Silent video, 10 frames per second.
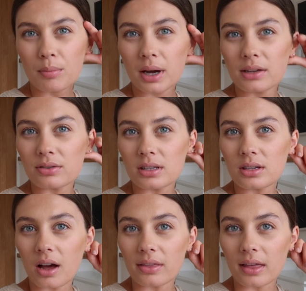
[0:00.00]
Might even
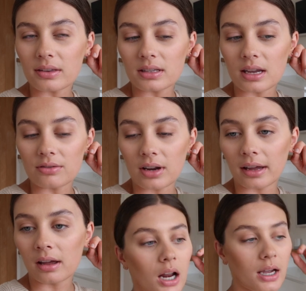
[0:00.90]
start that this
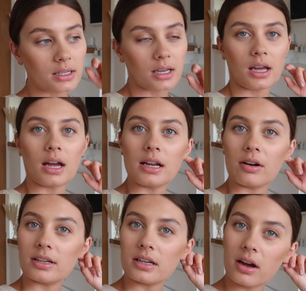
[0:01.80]
evening. Like I said earlier,
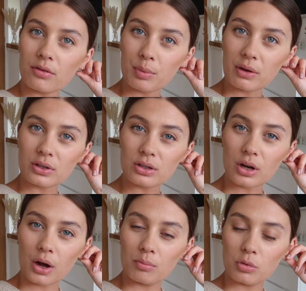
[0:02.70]
I did have a bit of a
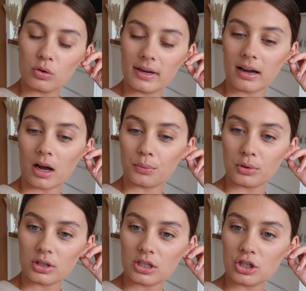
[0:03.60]
slow morning. I
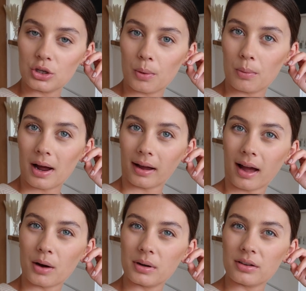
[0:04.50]
wanted to do a
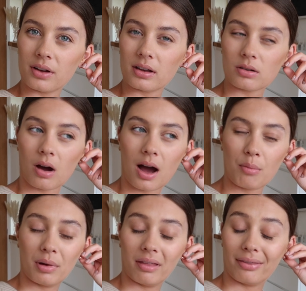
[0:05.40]
workout when I first got
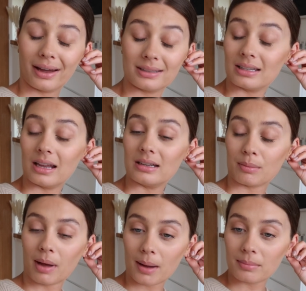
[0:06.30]
up, but that didn't end
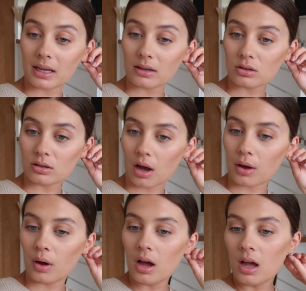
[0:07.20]
up happening.
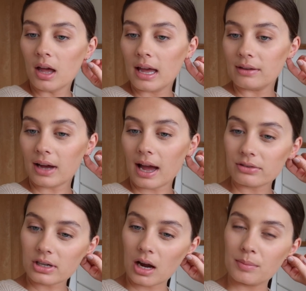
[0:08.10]
So if I
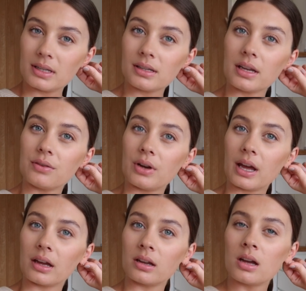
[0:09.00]
have time this
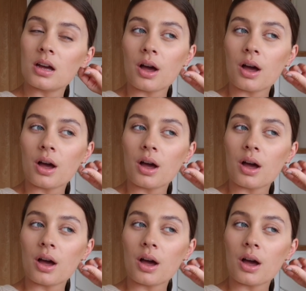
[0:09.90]
evening,